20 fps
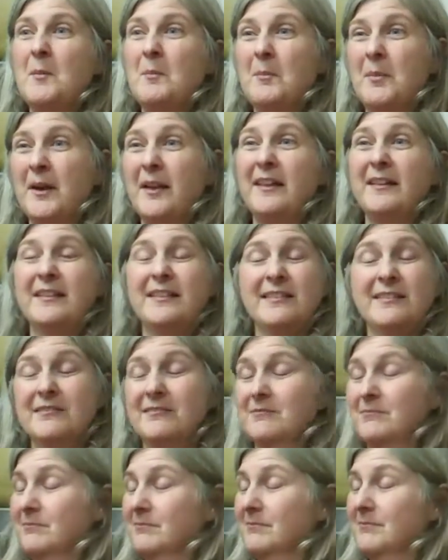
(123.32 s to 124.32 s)
but
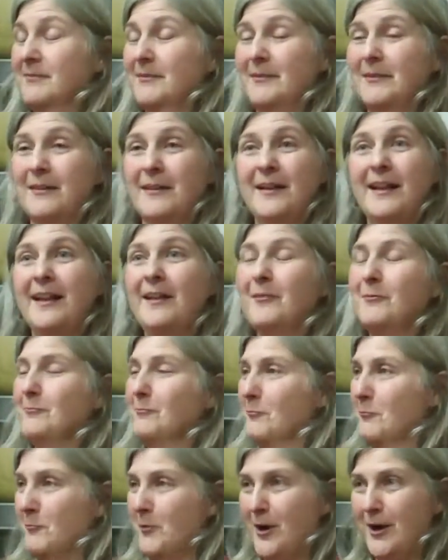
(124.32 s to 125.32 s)

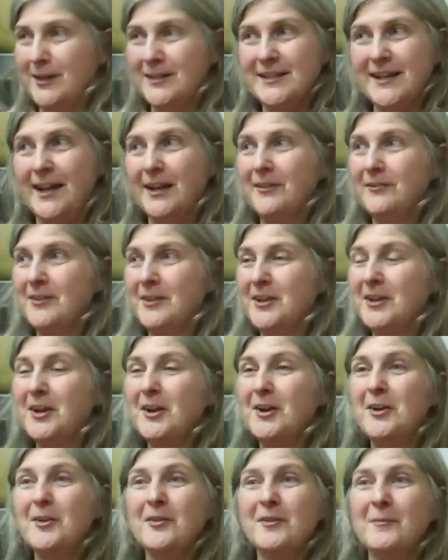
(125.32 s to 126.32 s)
walked out of
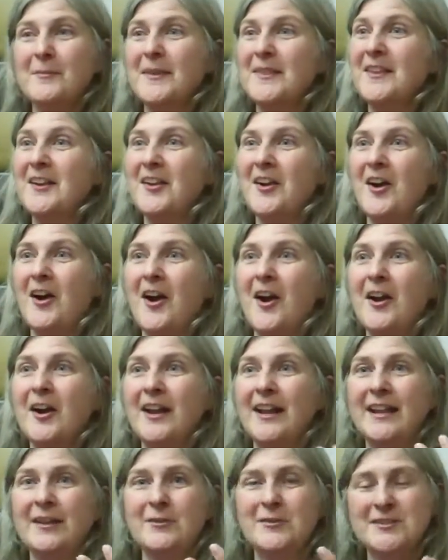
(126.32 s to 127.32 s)
here, I'm in the car,
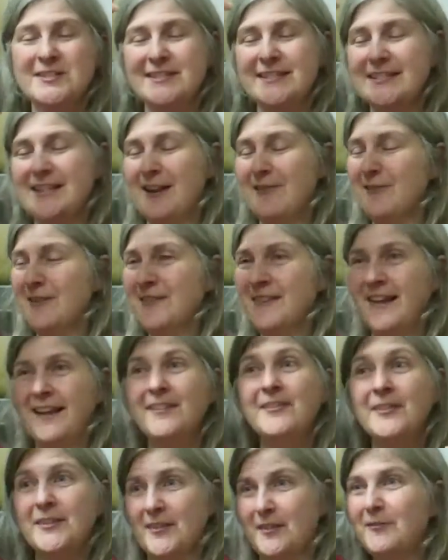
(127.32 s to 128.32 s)
and it was just everything. I
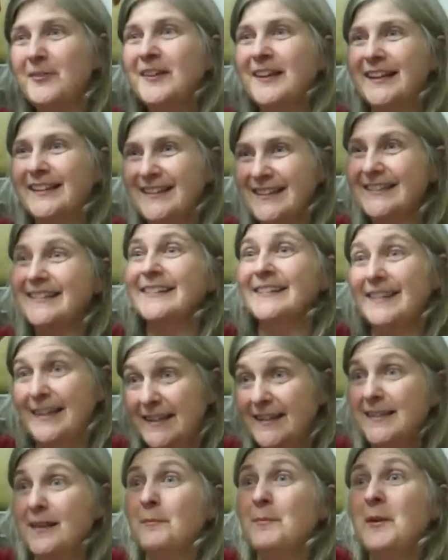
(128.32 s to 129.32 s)
feel like this because
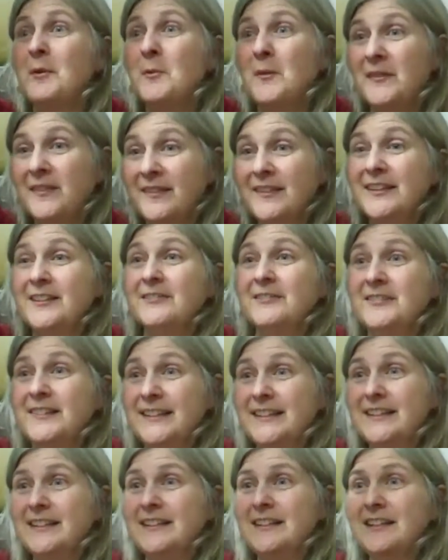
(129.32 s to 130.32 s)
like something was
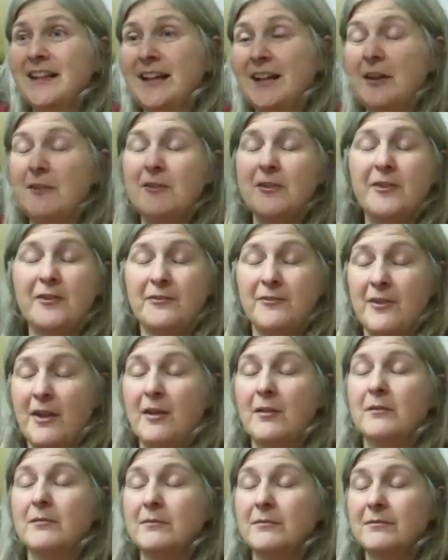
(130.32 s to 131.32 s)
lifted, and I just
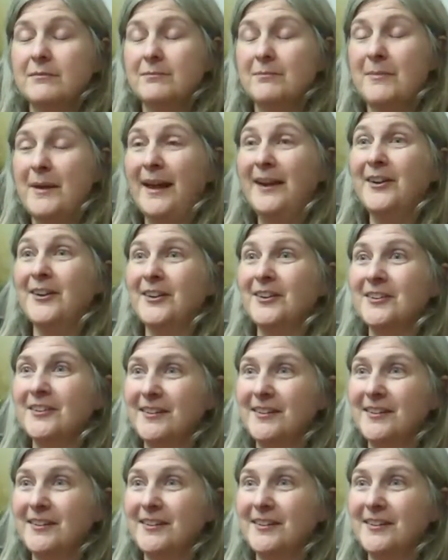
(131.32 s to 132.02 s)
felt better.